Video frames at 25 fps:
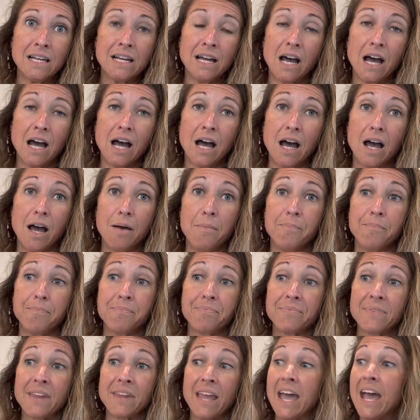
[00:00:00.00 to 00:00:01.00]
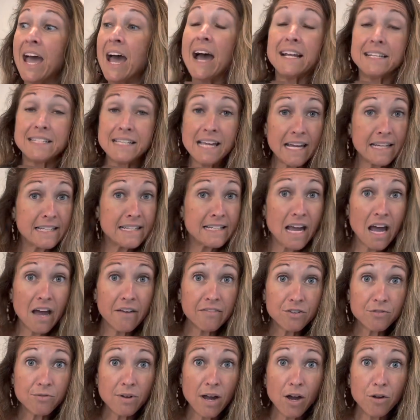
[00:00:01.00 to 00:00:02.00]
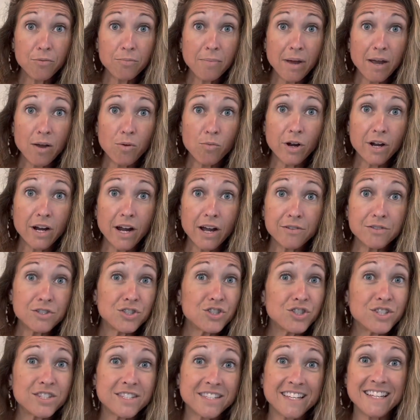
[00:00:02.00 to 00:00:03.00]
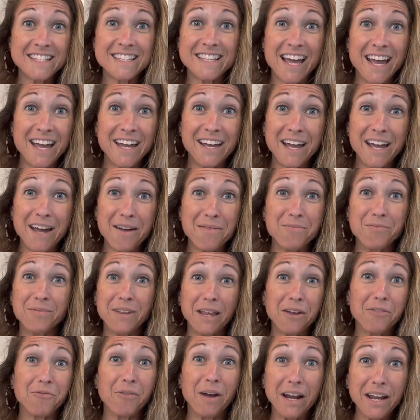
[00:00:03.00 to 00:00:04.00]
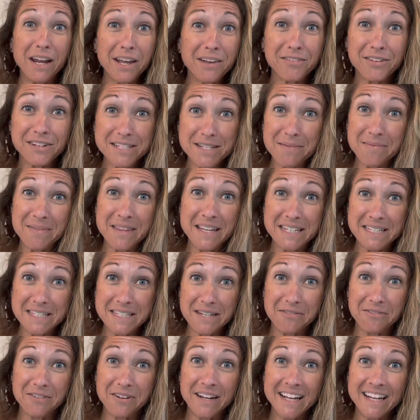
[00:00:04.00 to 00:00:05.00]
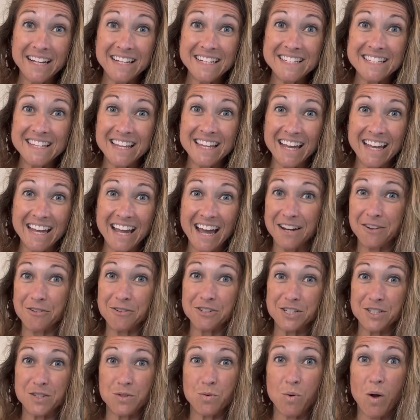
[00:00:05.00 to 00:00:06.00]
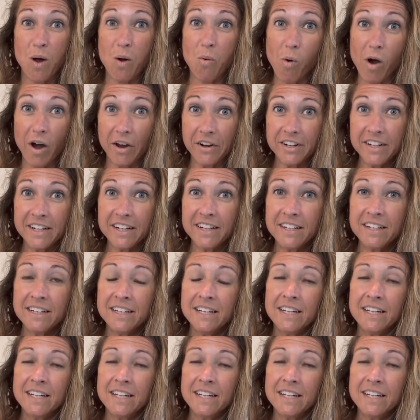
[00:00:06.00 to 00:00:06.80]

I tend to have it around my workouts just because I am like ready for something different. Like I don't just want water.